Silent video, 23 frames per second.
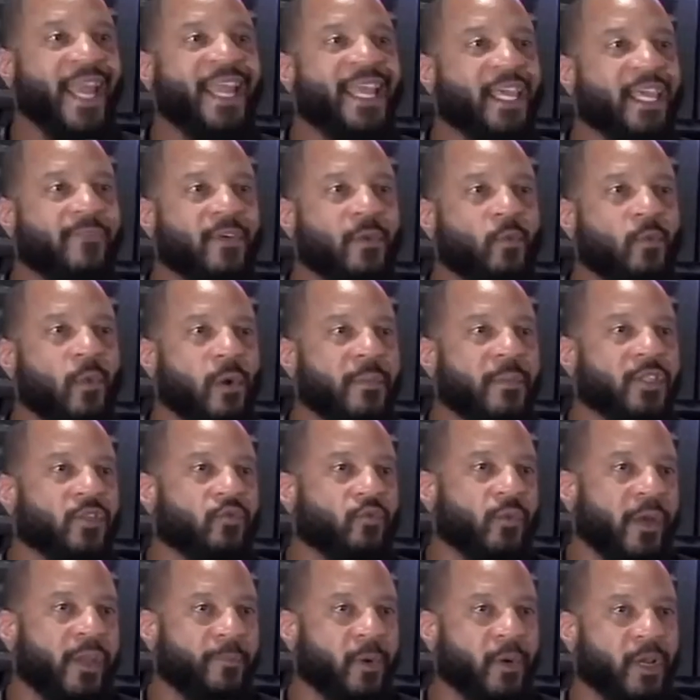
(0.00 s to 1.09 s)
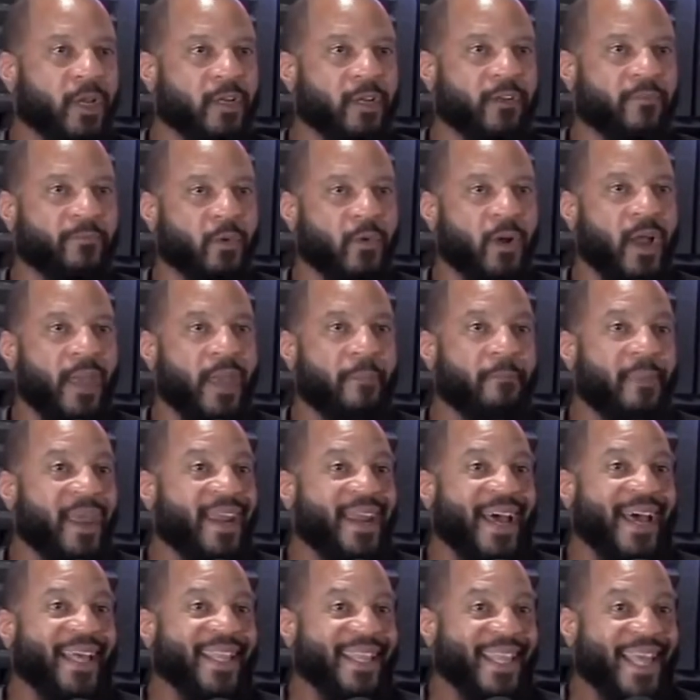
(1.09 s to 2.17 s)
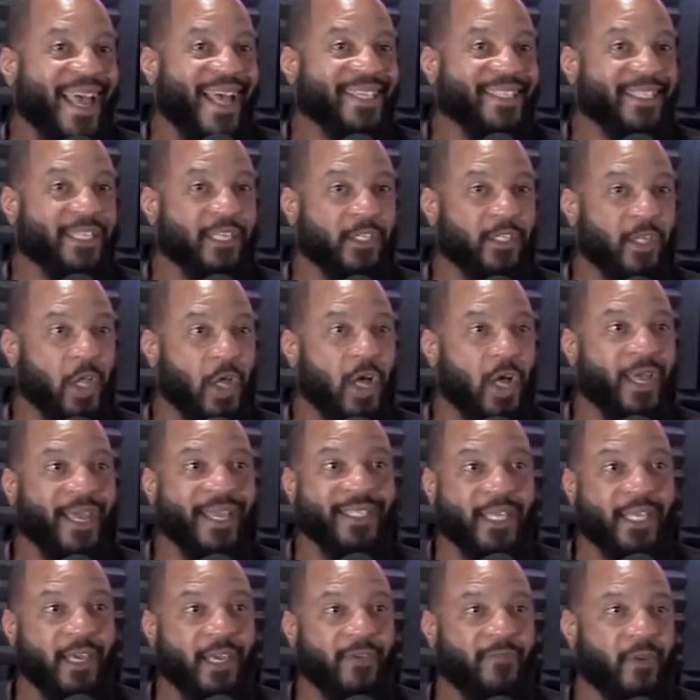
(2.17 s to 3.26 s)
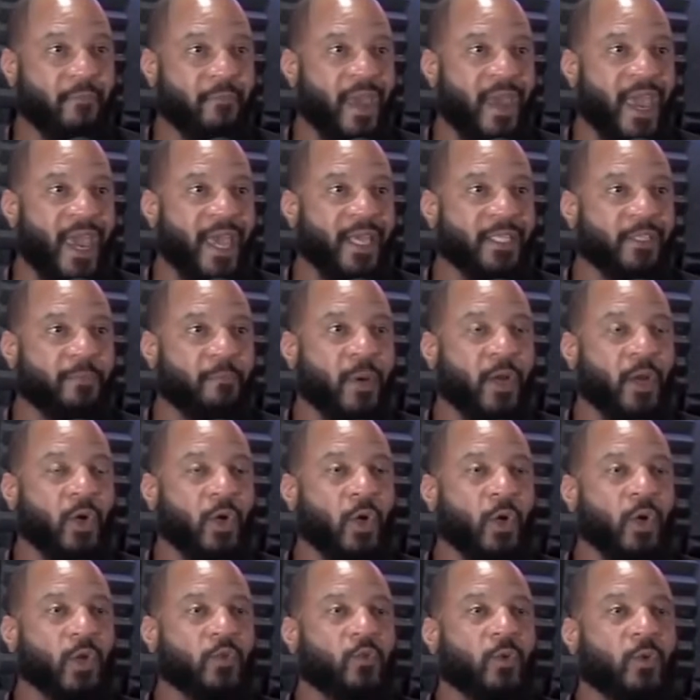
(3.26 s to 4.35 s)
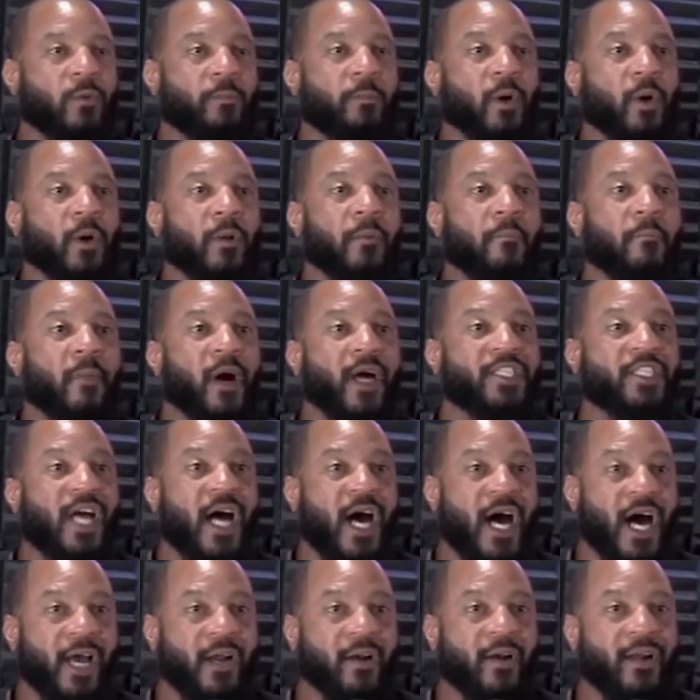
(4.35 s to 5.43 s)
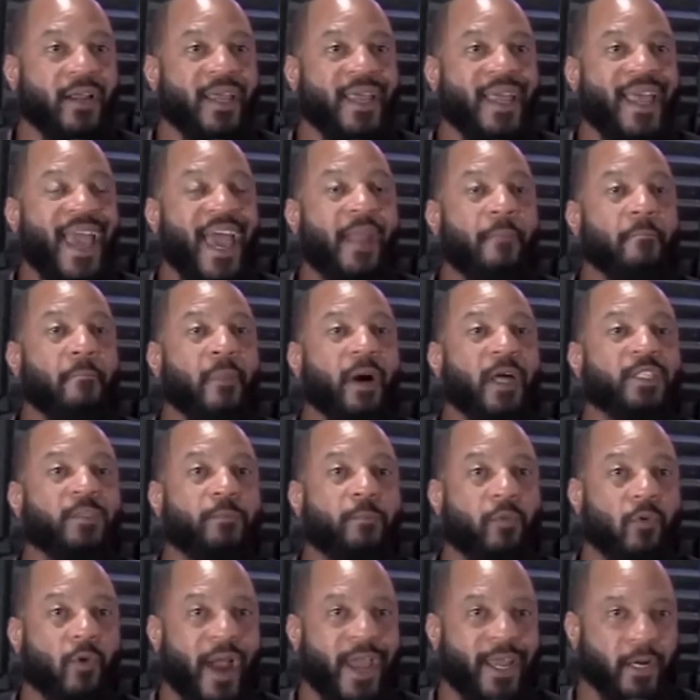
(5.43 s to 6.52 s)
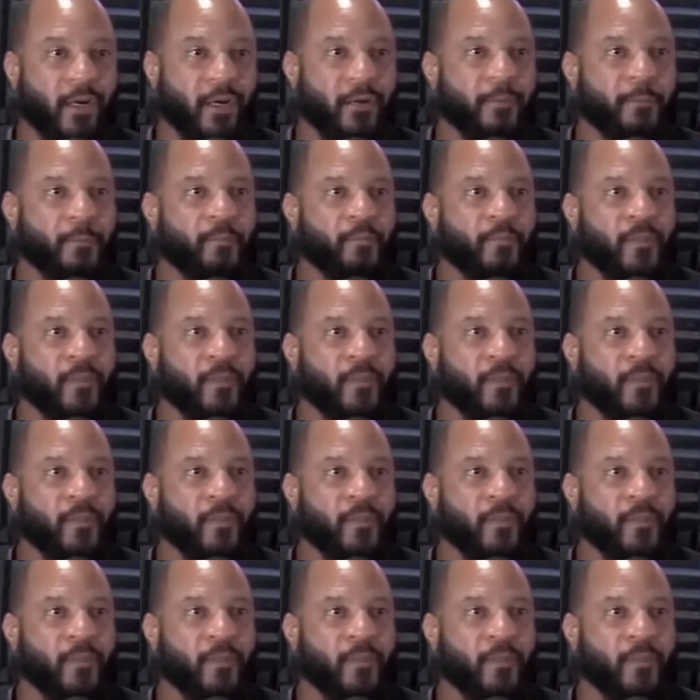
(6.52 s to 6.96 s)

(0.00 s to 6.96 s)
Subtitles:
Any given woman's reproductive prime may not last as long as a given man's, but hers will burn much hotter and much brighter.